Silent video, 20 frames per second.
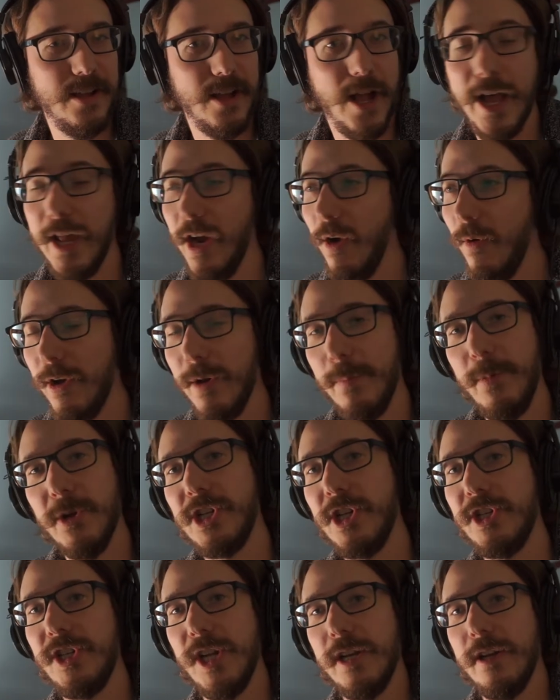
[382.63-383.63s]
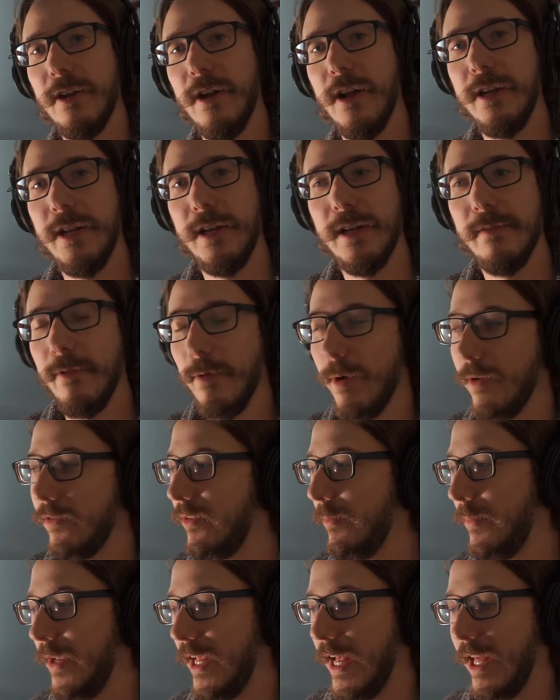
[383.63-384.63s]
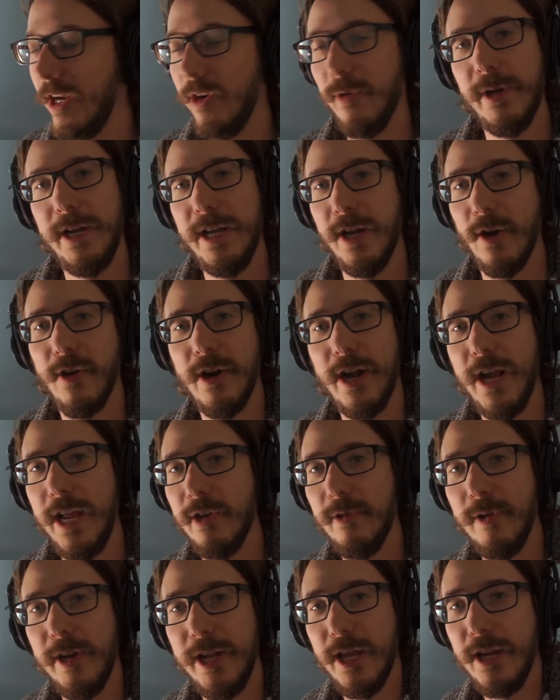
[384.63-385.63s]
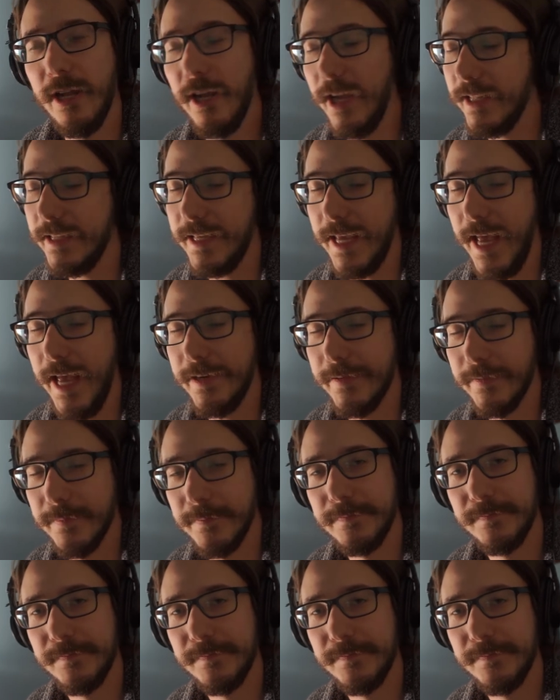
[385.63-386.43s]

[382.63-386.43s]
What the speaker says: I don't want to push a gender on it. If it wants to be Henry or Henrietta, it can.